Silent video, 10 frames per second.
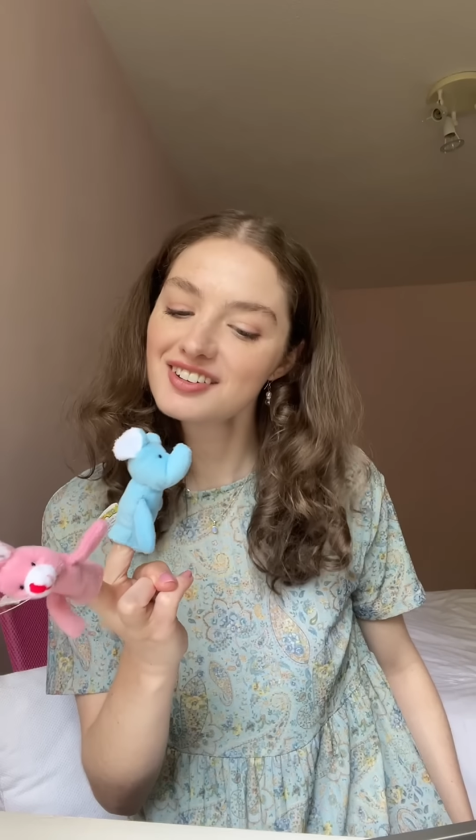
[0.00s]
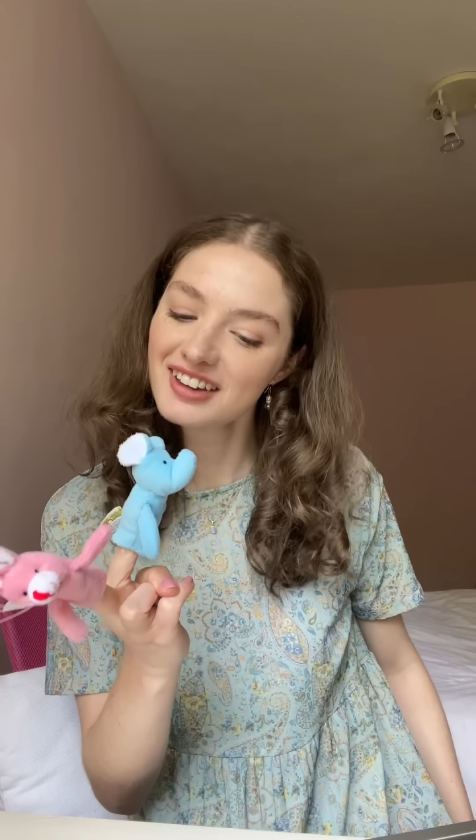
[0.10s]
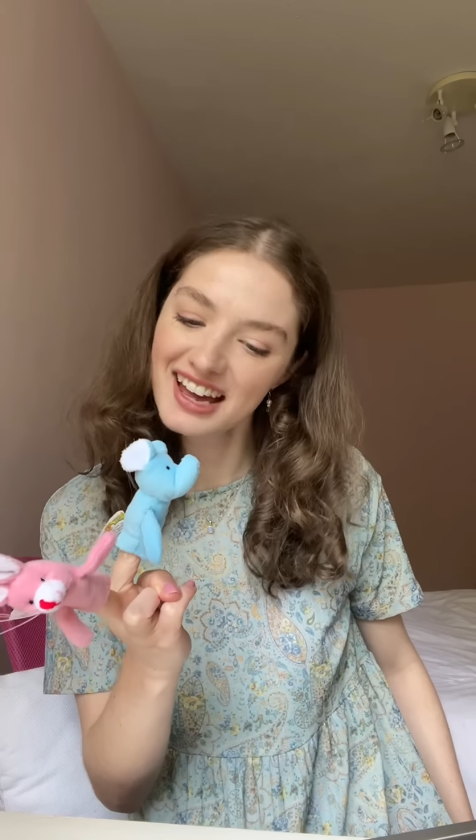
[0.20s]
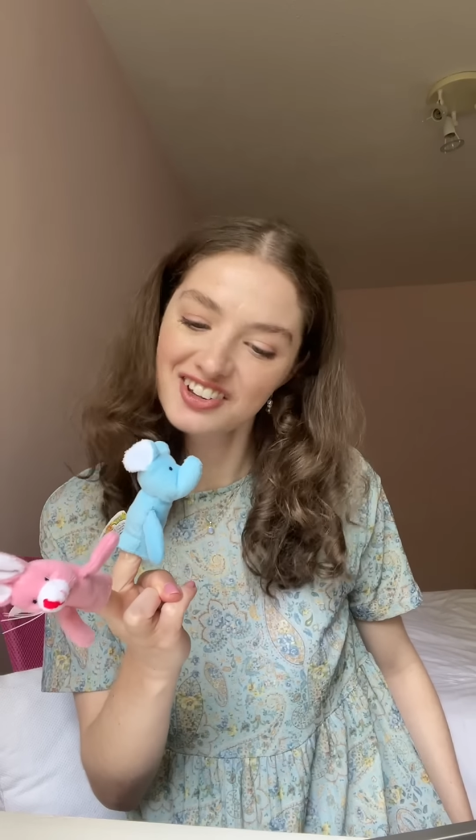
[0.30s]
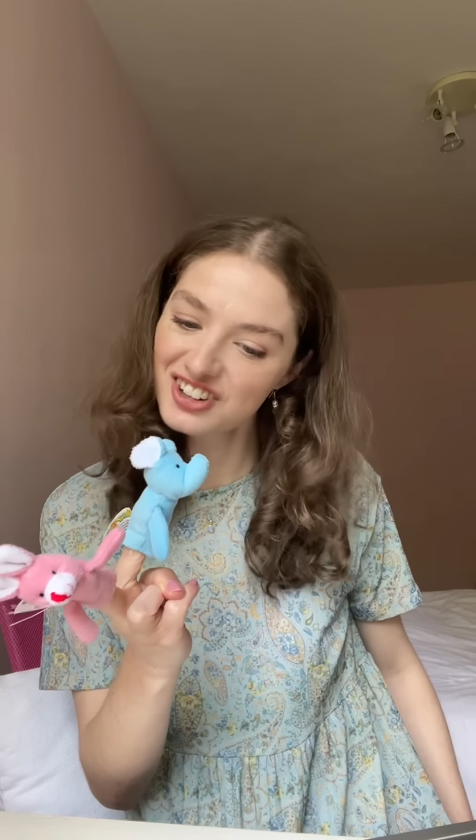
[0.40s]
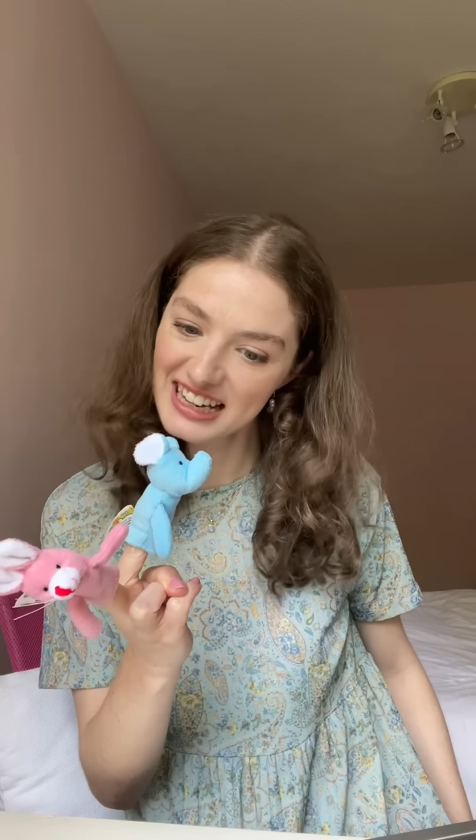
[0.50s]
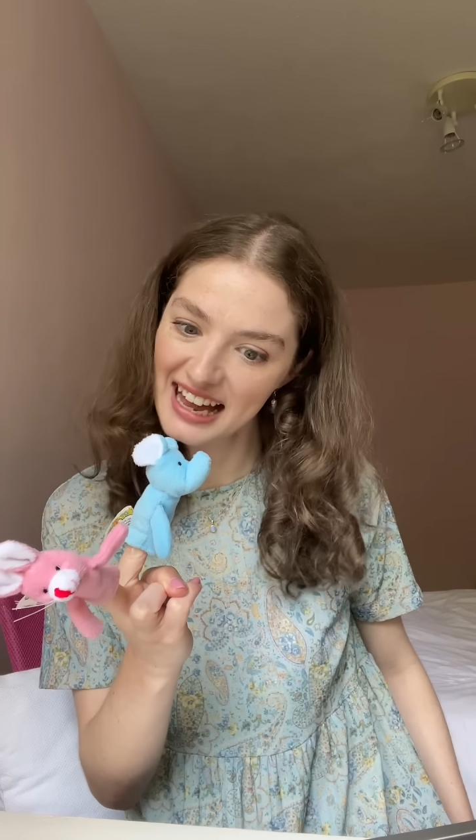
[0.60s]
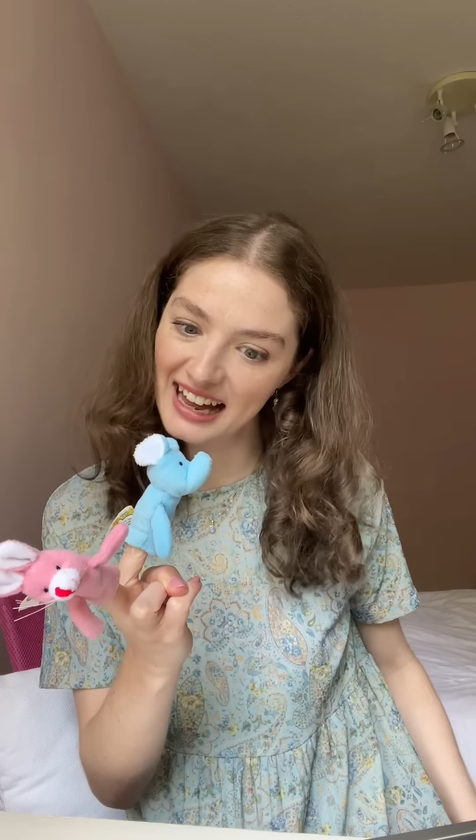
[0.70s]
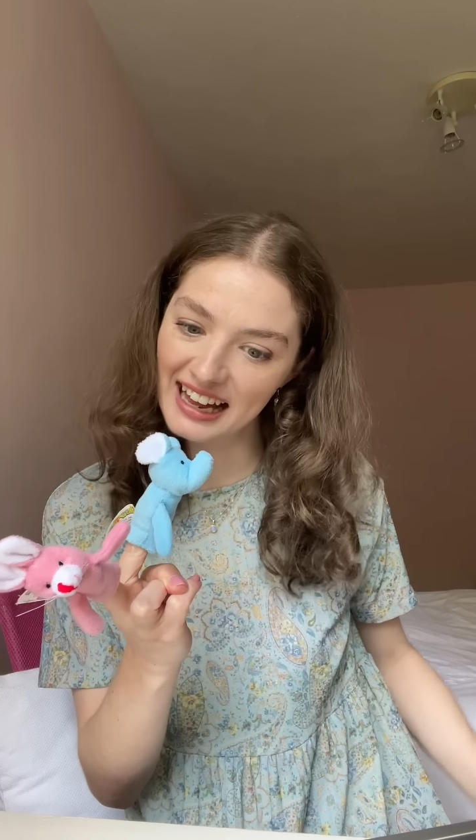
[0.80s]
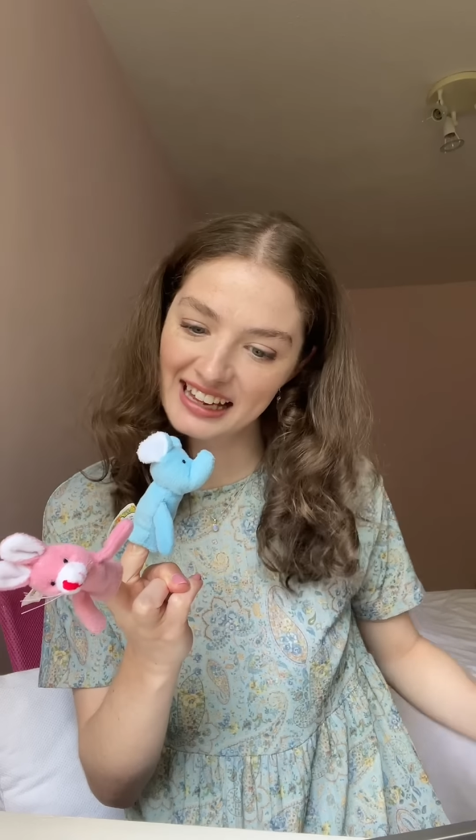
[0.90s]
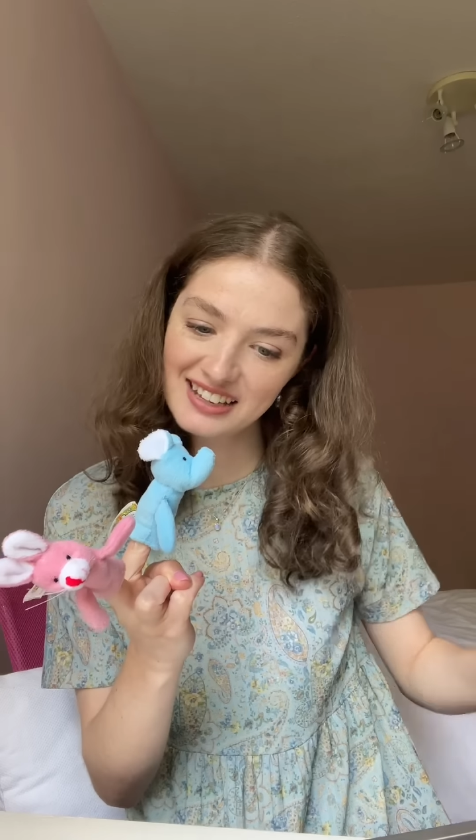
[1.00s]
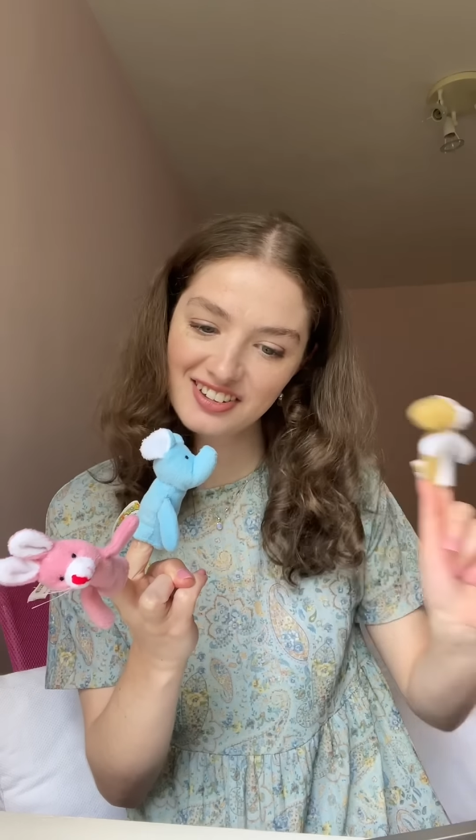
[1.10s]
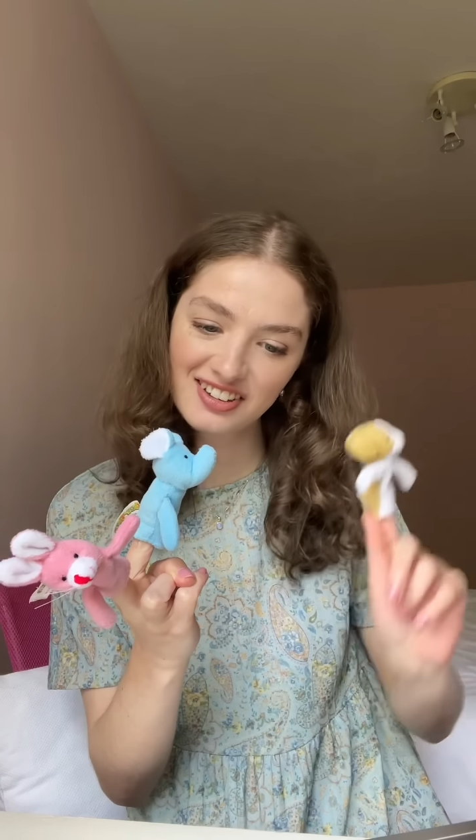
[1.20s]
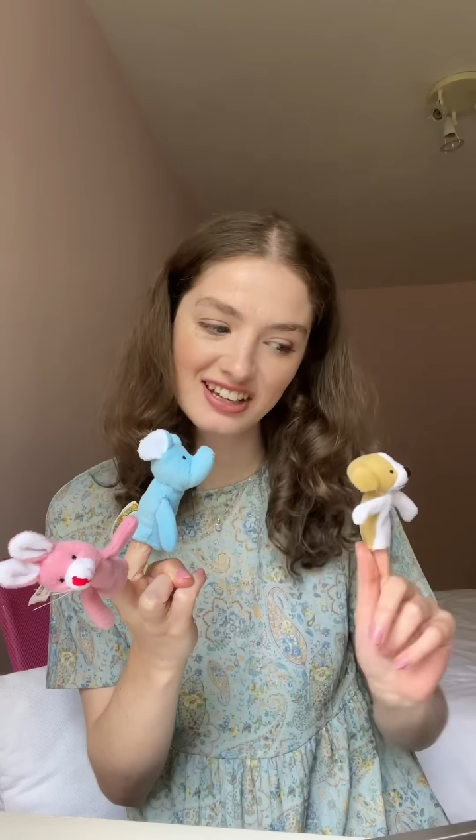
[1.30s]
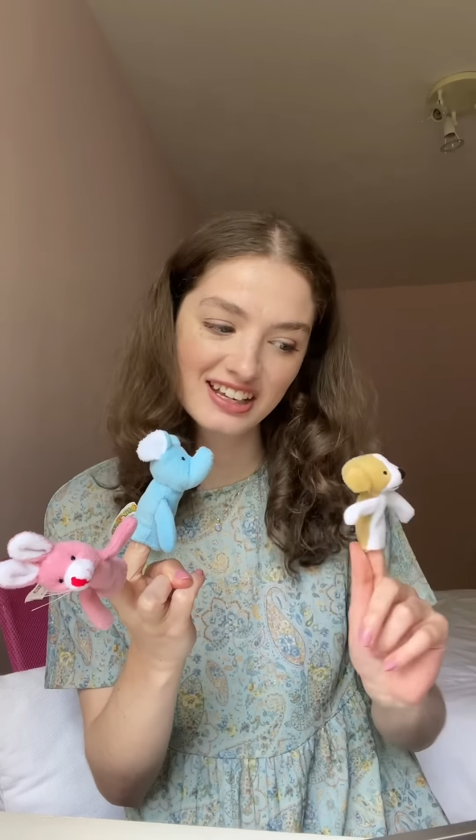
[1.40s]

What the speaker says: catching eyes